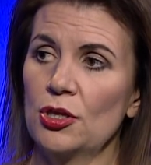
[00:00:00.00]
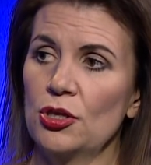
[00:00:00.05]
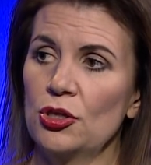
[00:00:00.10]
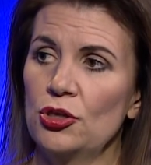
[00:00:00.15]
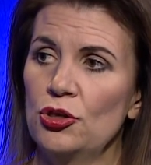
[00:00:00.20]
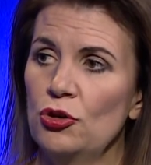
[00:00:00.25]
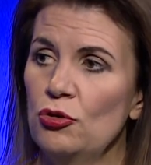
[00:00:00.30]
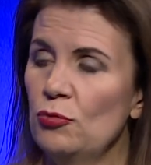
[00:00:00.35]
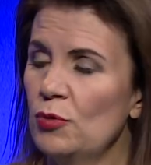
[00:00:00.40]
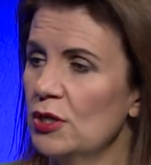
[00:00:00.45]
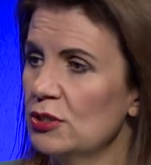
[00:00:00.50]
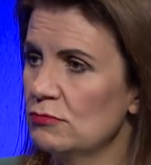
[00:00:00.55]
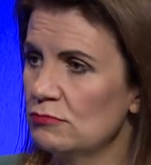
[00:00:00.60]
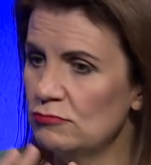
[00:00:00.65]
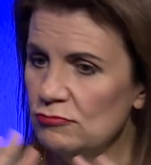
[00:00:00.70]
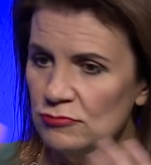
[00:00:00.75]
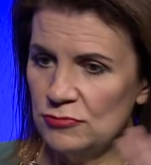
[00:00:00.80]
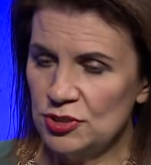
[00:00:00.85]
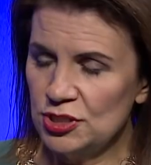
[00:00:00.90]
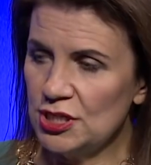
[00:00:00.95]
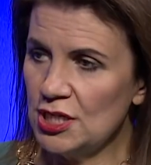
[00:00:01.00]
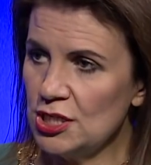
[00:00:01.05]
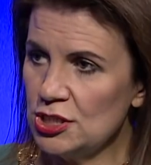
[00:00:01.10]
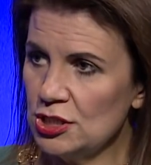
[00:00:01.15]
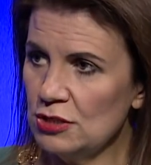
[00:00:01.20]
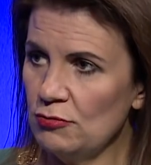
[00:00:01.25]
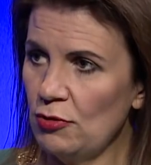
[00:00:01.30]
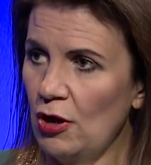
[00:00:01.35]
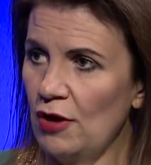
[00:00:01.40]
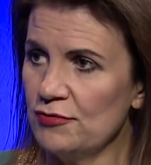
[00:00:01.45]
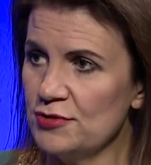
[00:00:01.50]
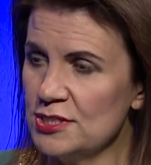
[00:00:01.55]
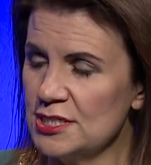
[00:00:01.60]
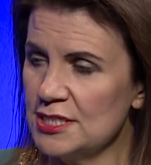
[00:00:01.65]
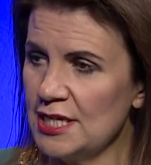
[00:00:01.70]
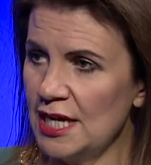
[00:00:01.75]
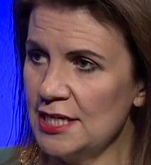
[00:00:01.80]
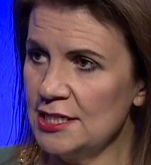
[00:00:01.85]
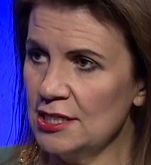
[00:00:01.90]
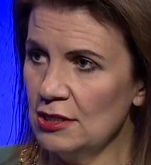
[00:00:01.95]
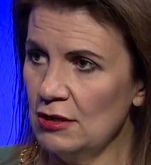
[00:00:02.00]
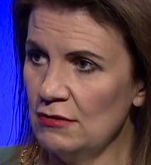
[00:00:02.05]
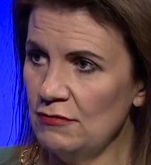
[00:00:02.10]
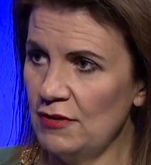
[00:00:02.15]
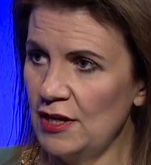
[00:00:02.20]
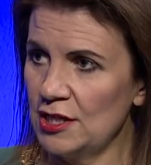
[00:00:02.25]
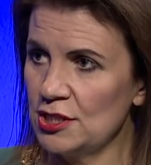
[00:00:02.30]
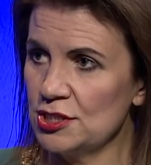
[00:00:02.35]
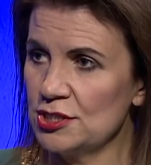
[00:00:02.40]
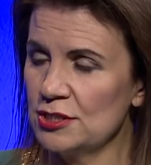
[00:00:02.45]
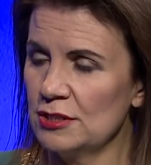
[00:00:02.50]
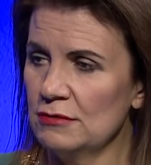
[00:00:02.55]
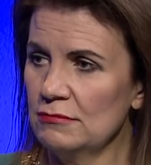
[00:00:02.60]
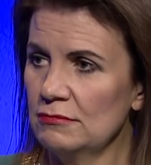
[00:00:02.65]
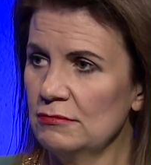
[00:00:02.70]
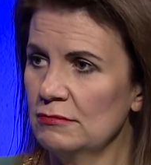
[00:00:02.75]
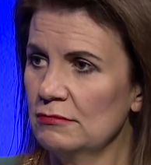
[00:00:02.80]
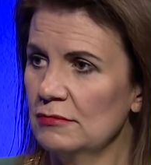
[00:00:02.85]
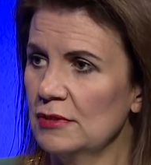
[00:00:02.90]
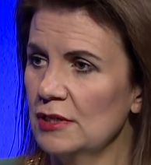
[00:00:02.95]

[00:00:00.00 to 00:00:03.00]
You were cheered to the rafters, standing ovation.